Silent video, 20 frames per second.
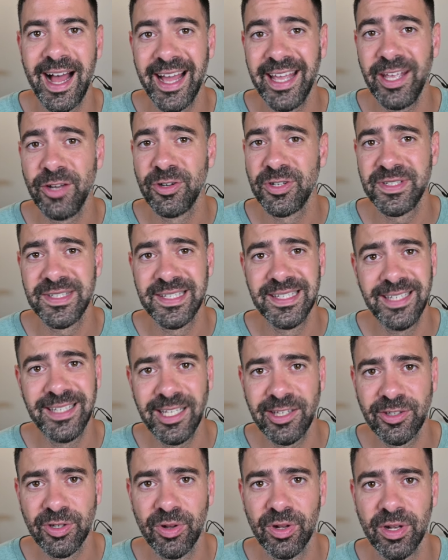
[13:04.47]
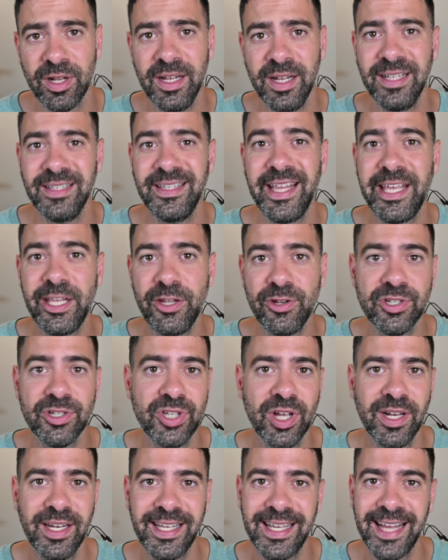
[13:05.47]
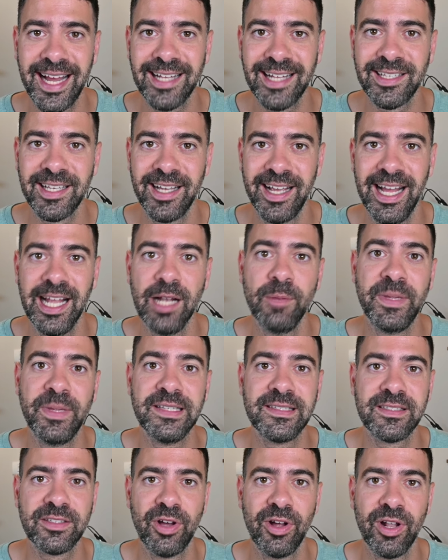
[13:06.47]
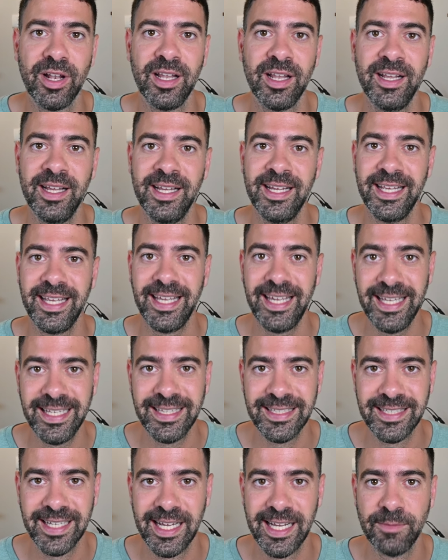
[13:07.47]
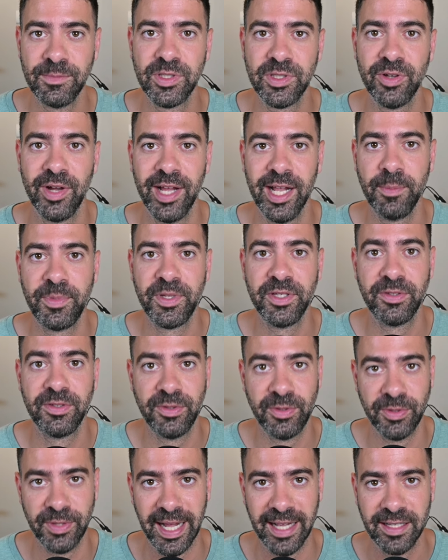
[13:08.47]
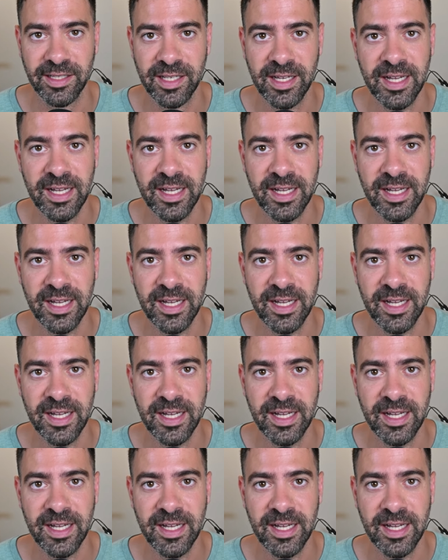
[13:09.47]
or CD tool, they usually got Helm installed in them to help you to do that.